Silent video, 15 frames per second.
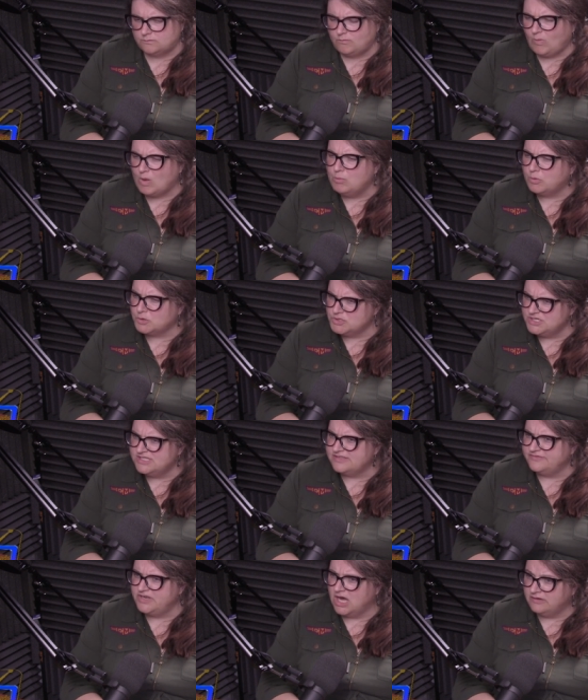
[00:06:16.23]
portions
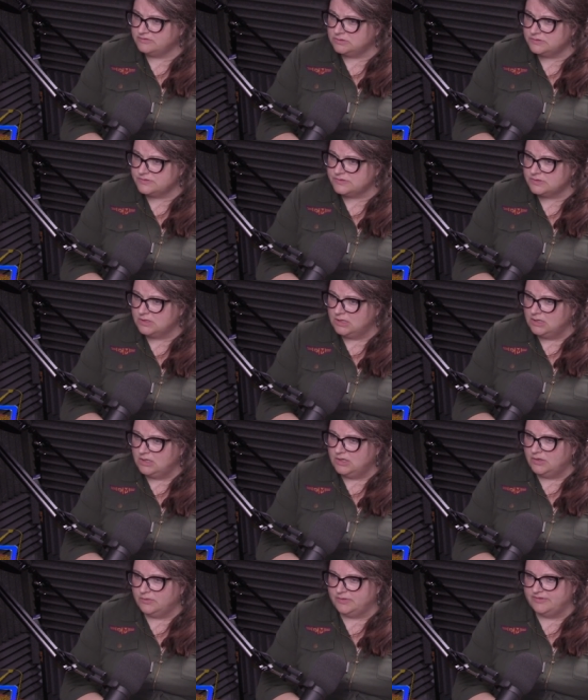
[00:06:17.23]
of novels.
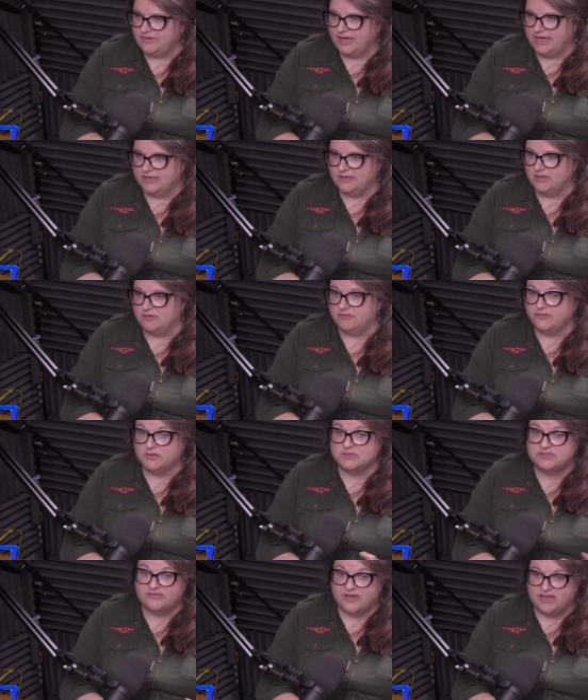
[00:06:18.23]
We've had the
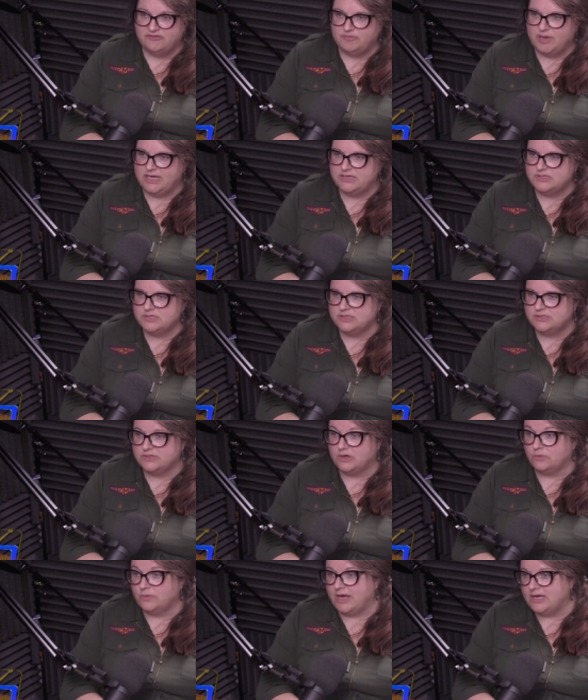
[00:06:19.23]
first five pages,
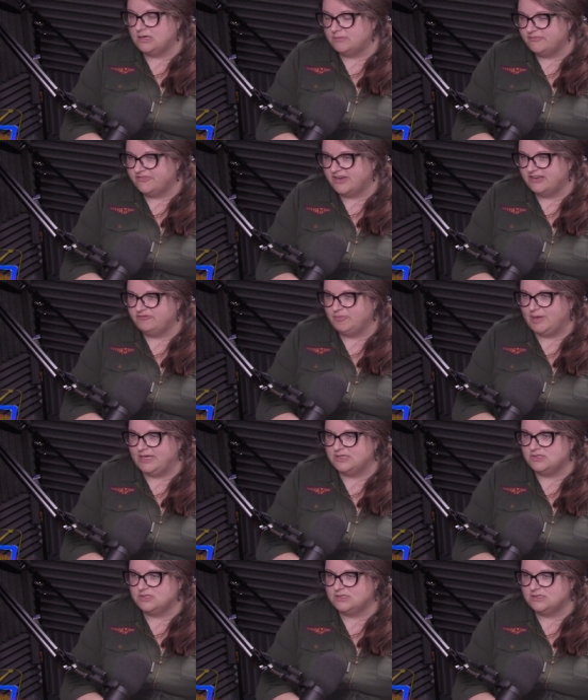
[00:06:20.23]
a random five
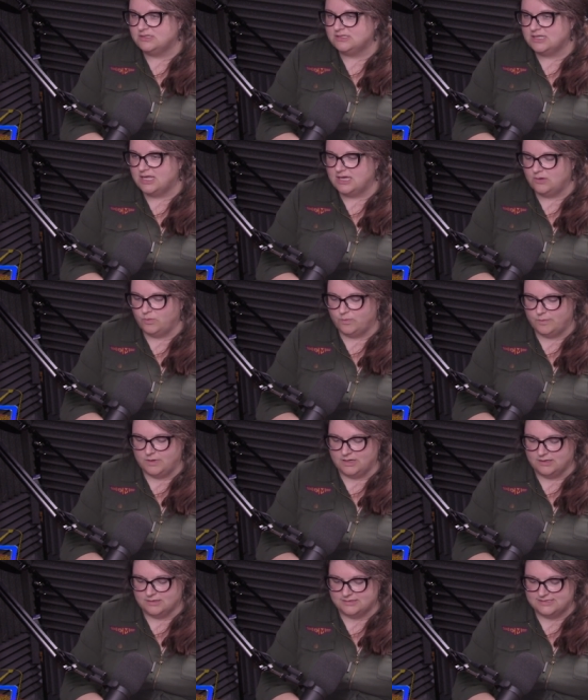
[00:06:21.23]
pages that
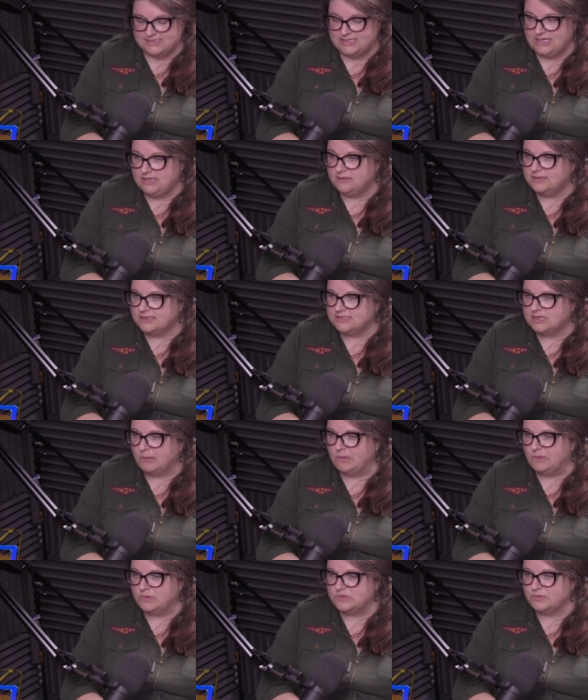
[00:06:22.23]
uh, scene that
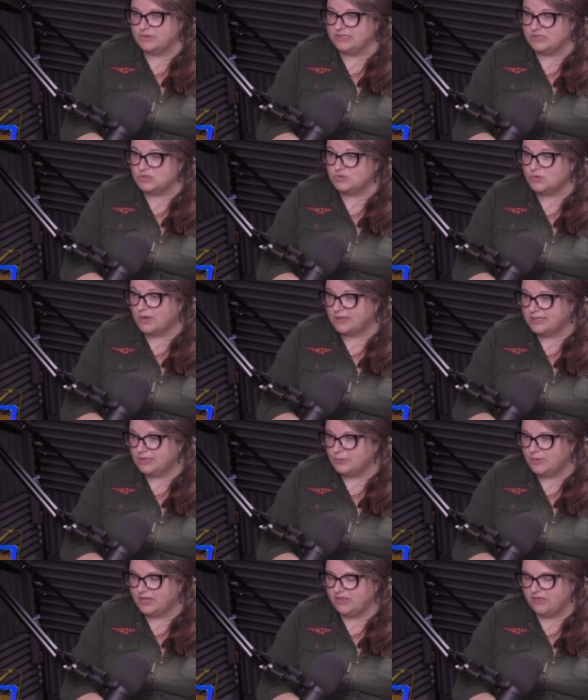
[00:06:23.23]
someone was really struggling
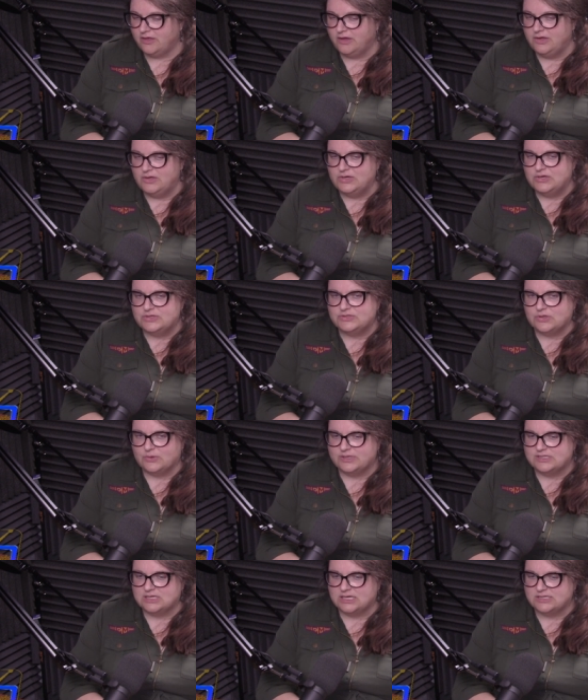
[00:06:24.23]
with. So
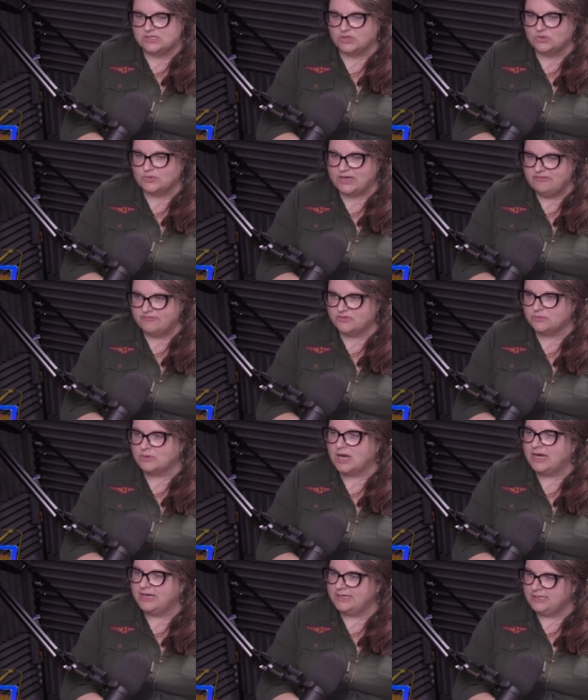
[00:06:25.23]
it's it's a great
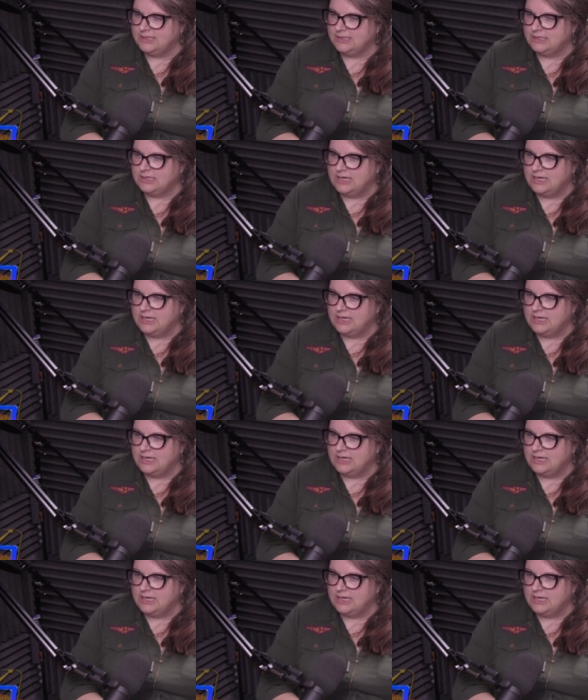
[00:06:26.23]
variety